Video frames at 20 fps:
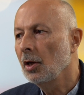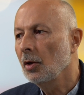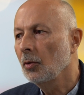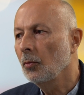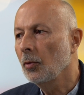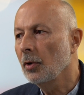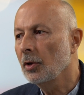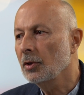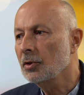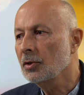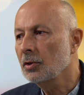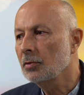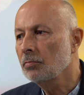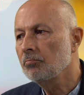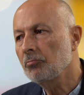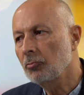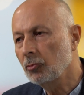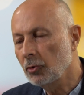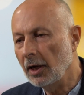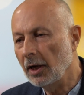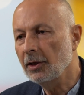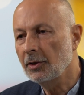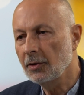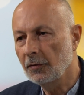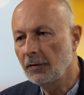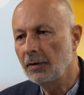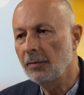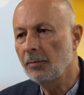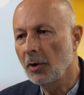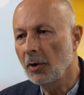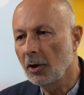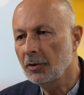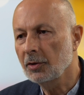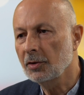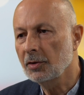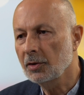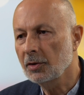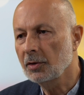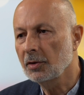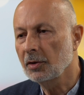was relatively
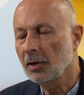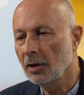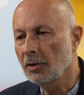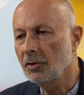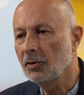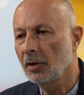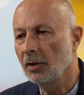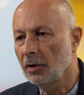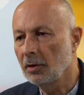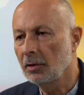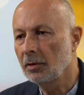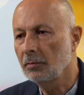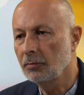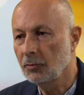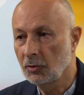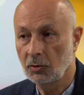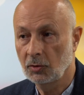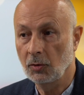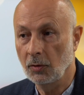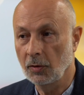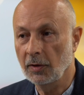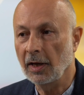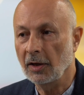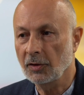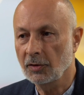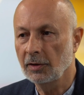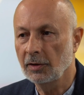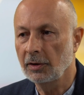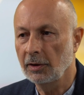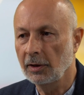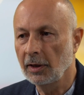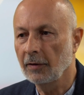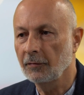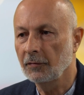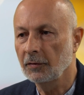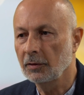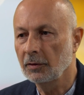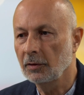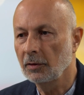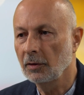modest until
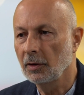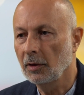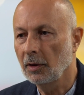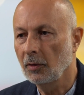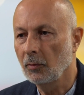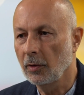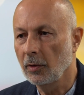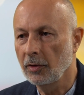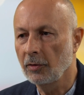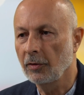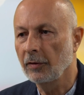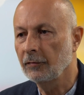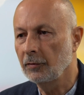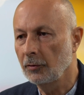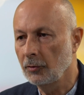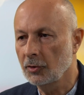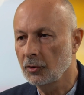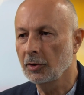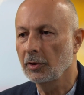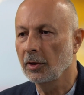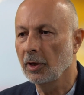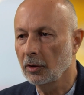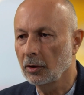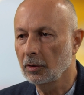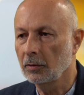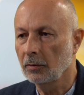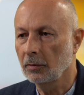2011 with the revolution that